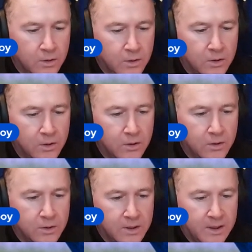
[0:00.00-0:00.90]

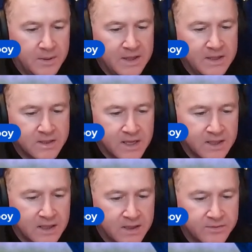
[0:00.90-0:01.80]
Oh, I'm in the
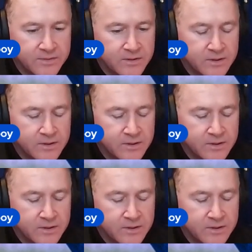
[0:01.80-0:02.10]
second half.